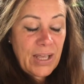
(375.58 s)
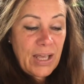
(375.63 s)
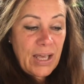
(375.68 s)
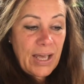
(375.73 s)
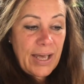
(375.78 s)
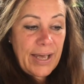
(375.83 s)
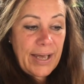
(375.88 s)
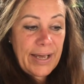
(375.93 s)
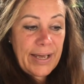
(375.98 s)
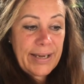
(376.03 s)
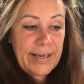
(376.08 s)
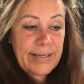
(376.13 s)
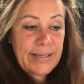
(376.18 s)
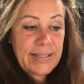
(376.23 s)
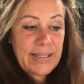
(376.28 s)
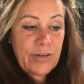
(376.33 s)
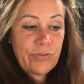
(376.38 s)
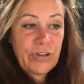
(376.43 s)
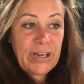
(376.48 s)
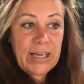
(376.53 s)

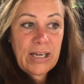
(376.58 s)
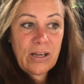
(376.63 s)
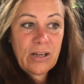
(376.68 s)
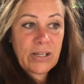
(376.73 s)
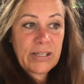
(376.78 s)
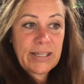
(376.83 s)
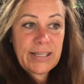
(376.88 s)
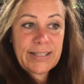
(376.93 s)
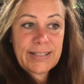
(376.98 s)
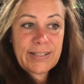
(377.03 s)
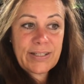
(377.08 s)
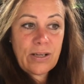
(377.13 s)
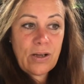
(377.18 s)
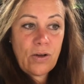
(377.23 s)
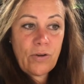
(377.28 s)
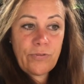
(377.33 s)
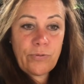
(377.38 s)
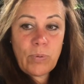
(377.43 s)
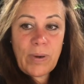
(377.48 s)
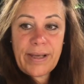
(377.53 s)
and regardless
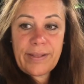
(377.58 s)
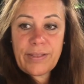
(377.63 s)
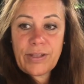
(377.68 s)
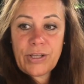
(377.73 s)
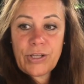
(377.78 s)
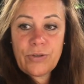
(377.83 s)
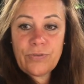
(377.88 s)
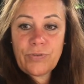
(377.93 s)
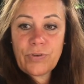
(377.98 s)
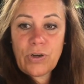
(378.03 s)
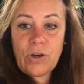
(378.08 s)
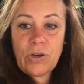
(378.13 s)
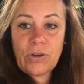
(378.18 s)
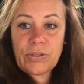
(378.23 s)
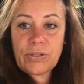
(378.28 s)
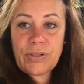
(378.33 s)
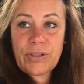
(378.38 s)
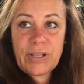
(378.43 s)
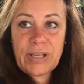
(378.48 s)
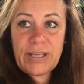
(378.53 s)
of whether you've got
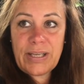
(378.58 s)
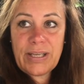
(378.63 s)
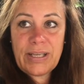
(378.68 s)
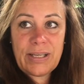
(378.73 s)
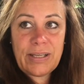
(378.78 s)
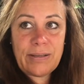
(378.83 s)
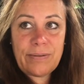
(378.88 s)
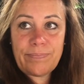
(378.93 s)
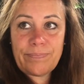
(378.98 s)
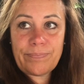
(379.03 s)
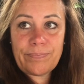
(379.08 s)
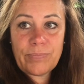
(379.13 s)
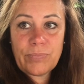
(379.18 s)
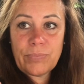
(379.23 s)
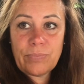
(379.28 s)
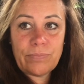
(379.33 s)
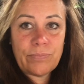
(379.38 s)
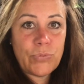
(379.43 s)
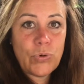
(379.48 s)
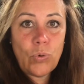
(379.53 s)
the
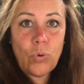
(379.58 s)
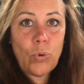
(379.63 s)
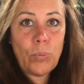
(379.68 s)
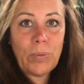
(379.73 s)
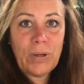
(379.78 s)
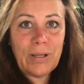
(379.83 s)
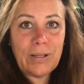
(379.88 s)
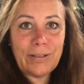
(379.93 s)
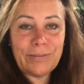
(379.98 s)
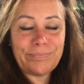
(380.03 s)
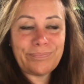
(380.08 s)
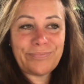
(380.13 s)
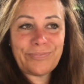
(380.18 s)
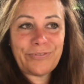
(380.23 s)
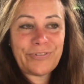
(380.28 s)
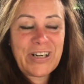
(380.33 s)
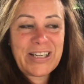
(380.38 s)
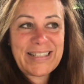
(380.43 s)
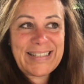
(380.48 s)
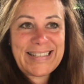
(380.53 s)
normal
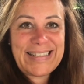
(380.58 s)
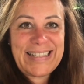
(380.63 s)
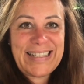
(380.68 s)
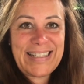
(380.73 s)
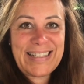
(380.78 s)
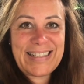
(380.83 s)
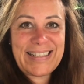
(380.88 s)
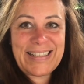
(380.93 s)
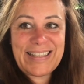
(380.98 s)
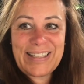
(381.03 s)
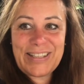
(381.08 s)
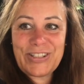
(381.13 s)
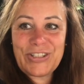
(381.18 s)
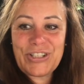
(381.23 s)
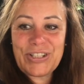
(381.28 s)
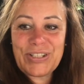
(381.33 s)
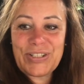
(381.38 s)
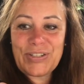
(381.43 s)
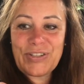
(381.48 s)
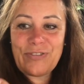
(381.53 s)
front seats that
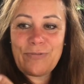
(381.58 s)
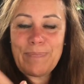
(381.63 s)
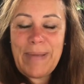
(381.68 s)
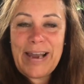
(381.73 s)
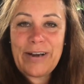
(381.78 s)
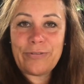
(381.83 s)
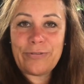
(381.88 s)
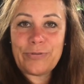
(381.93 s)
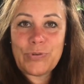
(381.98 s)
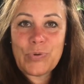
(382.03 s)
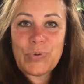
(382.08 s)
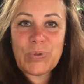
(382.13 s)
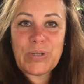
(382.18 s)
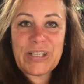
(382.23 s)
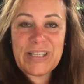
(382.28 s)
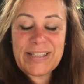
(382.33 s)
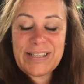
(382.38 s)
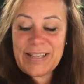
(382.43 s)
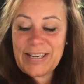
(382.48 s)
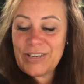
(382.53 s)
just sort of bend forward
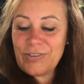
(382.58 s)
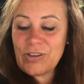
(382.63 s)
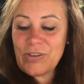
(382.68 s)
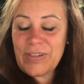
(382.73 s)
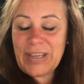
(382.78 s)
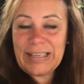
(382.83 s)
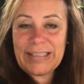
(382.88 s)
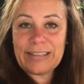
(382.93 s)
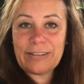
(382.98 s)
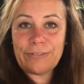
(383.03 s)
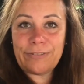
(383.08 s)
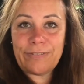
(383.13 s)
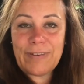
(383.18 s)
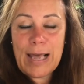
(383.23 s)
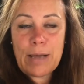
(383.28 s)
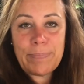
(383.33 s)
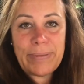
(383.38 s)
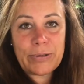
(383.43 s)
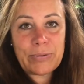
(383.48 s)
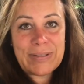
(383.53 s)
and then you've got that little
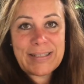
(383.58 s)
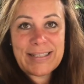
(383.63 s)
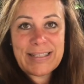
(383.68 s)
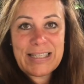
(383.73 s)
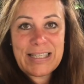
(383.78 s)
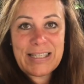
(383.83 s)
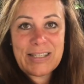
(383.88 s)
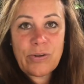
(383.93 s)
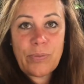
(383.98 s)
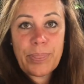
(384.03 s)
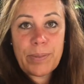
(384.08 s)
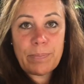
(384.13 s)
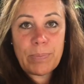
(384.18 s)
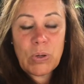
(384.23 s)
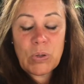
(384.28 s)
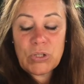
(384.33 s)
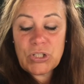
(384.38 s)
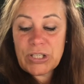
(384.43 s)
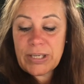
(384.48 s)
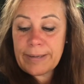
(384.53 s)
flap out seat on the
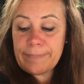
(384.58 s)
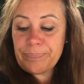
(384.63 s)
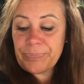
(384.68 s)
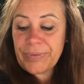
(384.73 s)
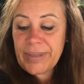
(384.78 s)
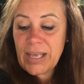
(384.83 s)
bottom